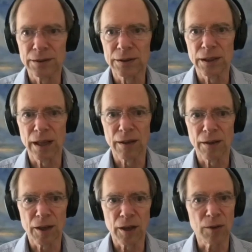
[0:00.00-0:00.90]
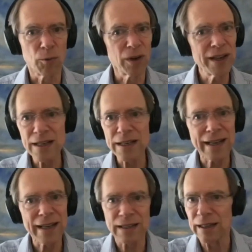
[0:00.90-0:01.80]
eh, you can really easily
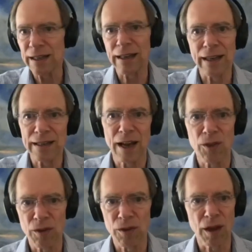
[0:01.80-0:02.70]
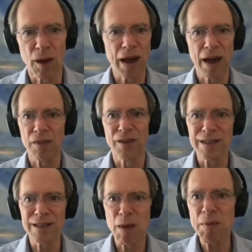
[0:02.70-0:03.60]
get get led down a path that
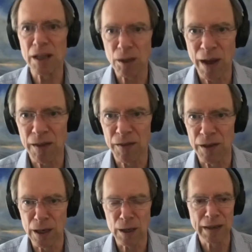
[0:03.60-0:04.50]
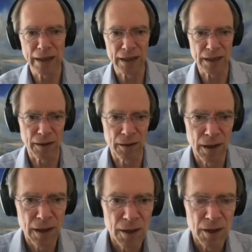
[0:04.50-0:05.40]
is maybe not the path that you need to be led down.
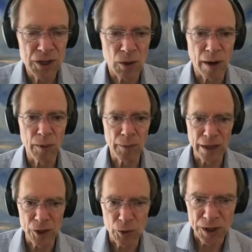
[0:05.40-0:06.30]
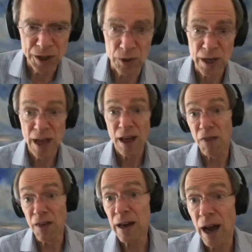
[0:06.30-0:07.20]
So I really, really trust those.
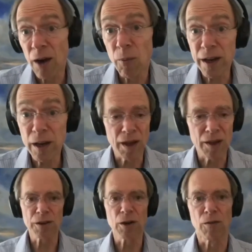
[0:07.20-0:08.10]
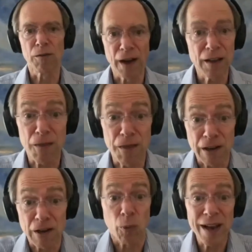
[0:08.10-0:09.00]
Then I recommend, you know, finding
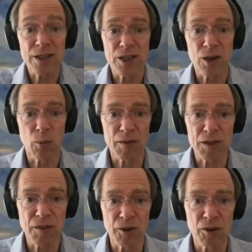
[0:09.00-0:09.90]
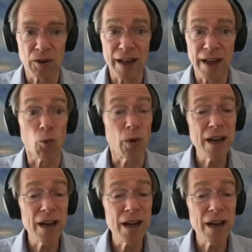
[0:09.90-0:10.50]
the greats in whatever sphere you like and